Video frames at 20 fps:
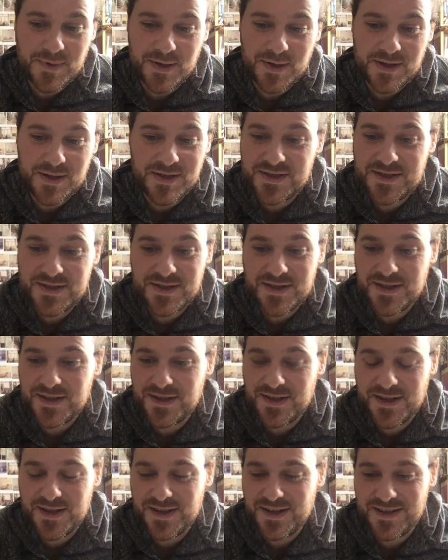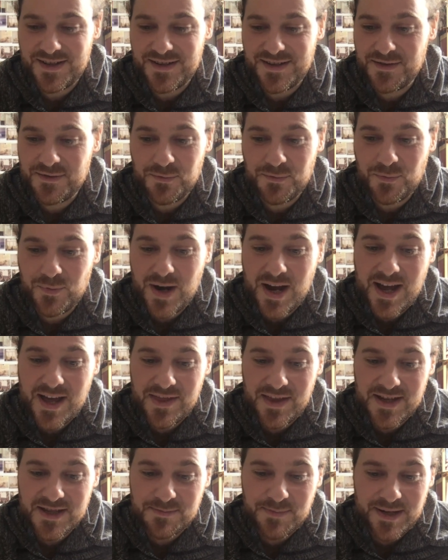Because
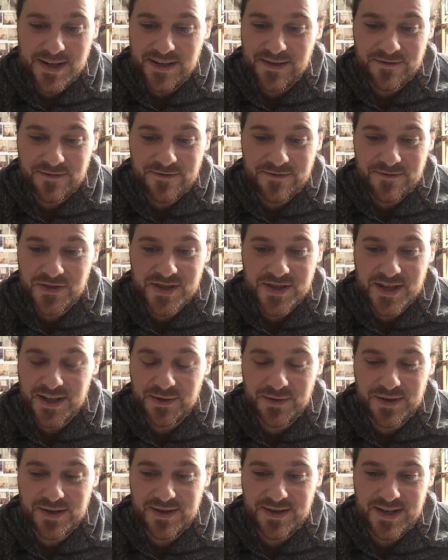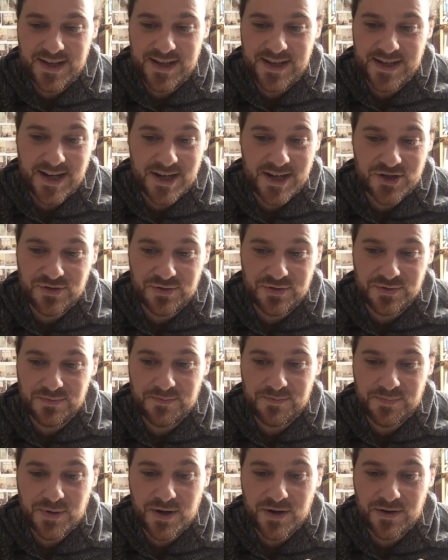where there's been funding in
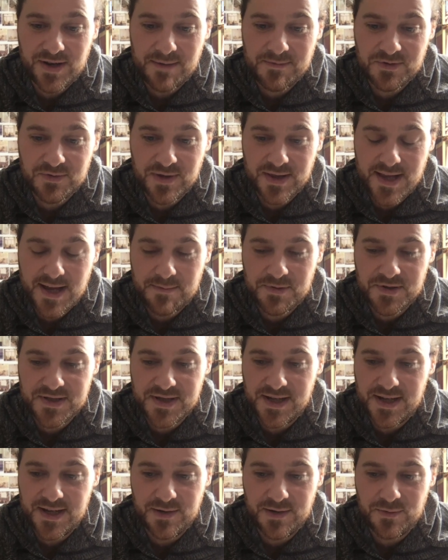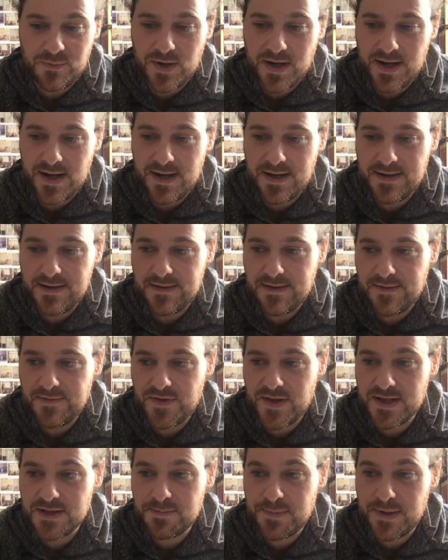national programs with leprosy and where
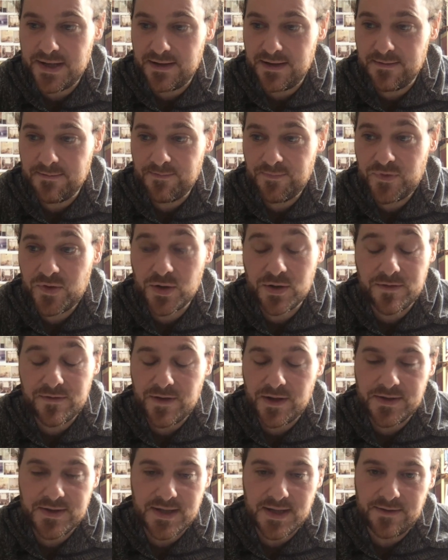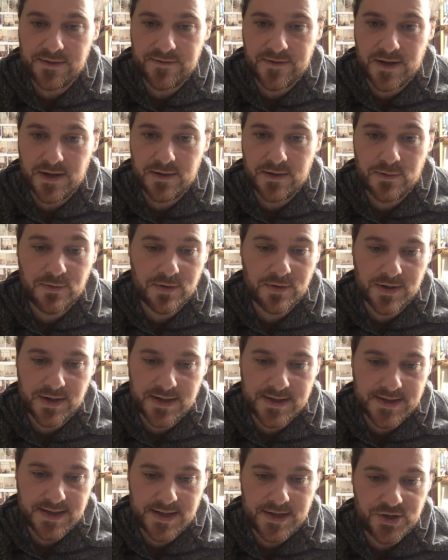there's been good funding for
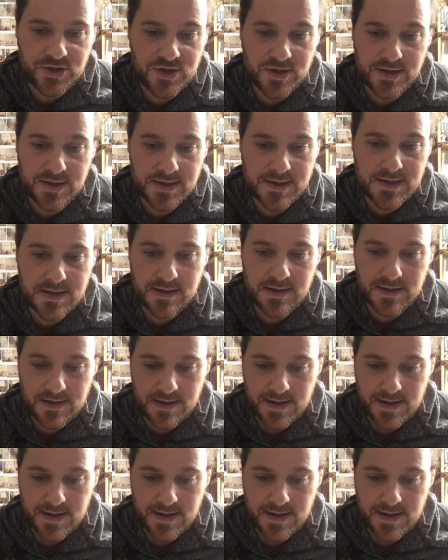organizations,